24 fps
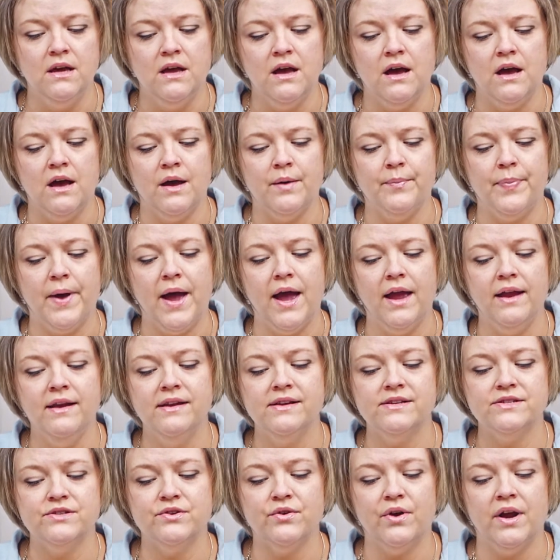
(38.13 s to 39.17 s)
Pine
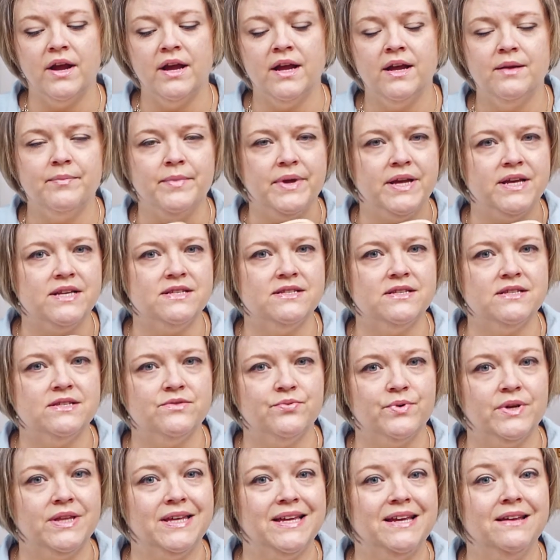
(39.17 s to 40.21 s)
is great because it's
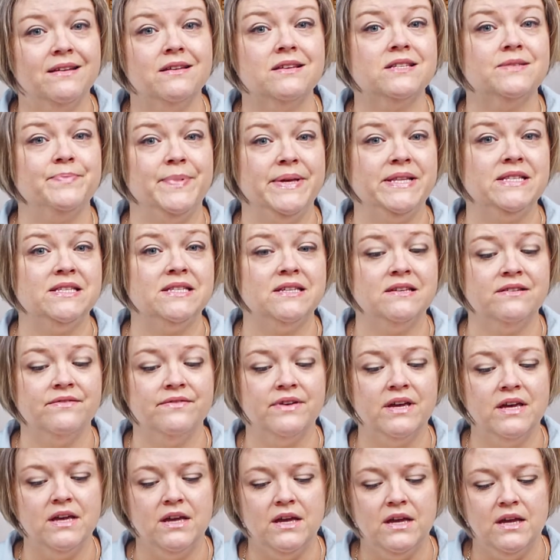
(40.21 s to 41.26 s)
really inexpensive
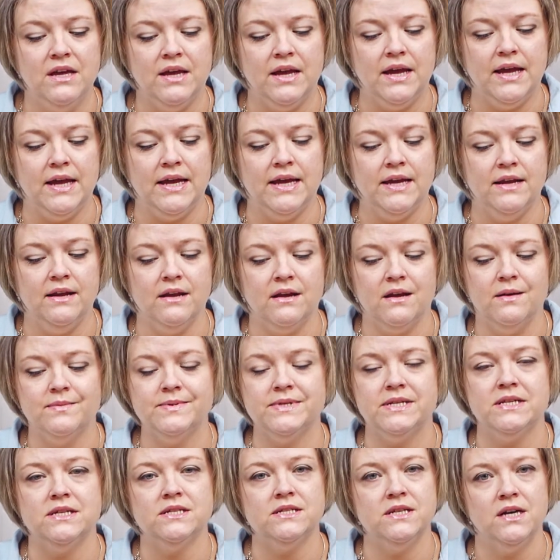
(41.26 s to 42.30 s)
and it comes
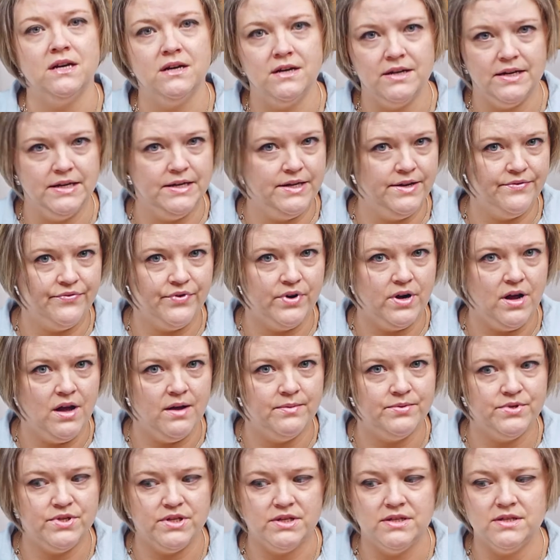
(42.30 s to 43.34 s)
in a ton of different
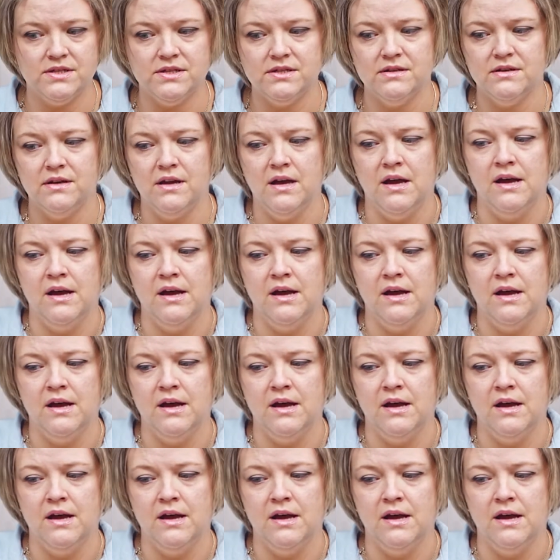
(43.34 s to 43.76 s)
options.